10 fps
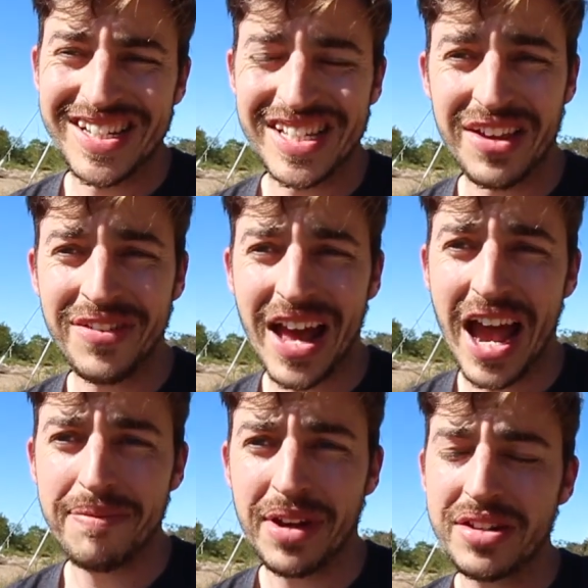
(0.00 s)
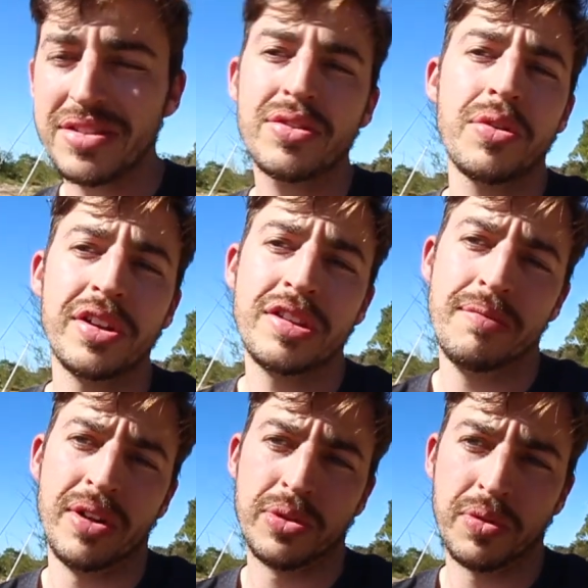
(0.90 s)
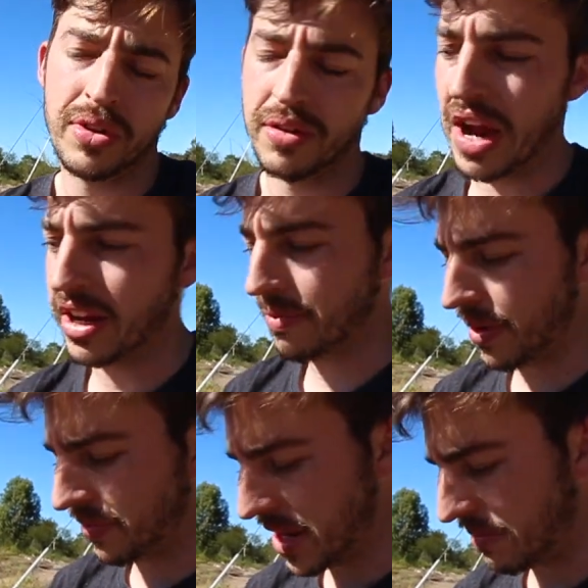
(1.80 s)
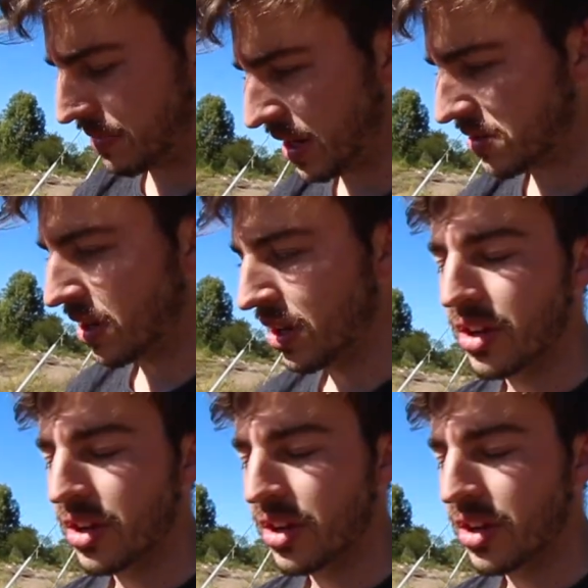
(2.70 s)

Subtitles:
7-8 minutes, call it 10 minutes, we'll do a round number of 10 minutes